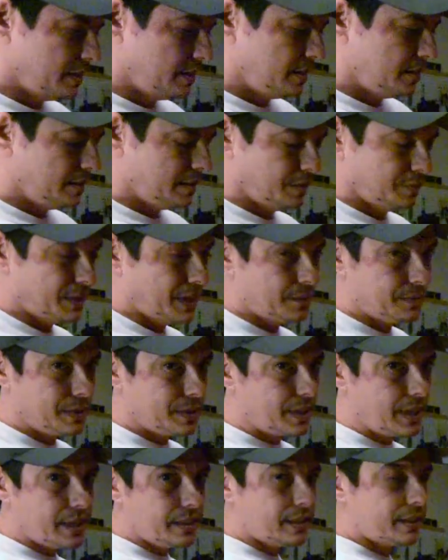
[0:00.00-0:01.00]
sometimes it's
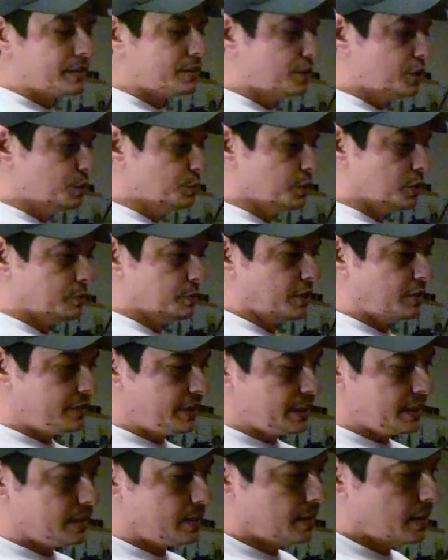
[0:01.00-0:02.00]
not like super
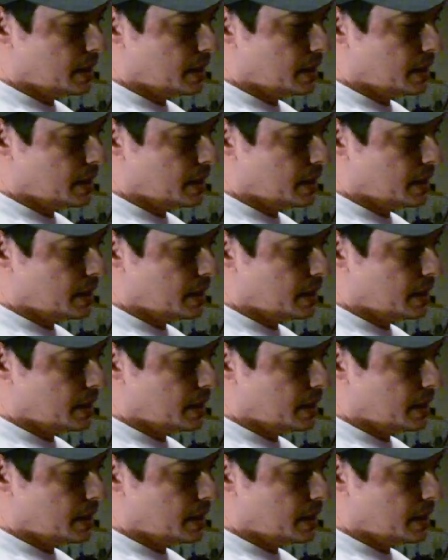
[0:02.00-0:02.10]
perfect,